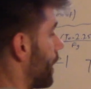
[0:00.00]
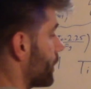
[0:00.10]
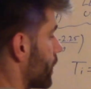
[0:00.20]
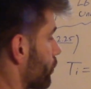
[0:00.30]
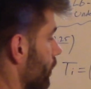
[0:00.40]
I'm
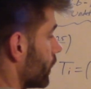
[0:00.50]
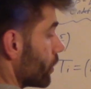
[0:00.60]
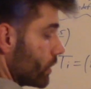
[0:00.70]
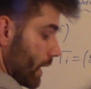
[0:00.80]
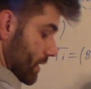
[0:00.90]
gonna get real low.
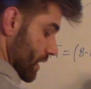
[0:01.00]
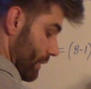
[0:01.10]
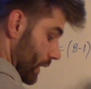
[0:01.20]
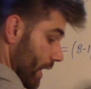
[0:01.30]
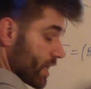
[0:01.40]
You can't see
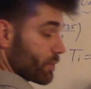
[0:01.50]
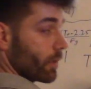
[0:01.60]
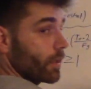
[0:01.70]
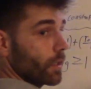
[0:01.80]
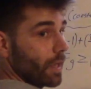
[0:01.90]
my legs,
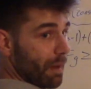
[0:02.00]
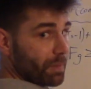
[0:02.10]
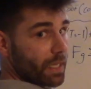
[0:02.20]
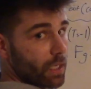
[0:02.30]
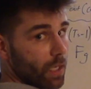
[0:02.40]
but I'm
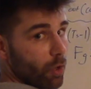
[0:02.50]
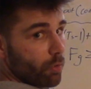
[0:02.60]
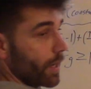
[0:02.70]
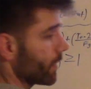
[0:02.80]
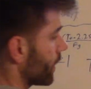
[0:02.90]
getting low
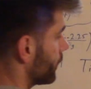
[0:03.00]
right now.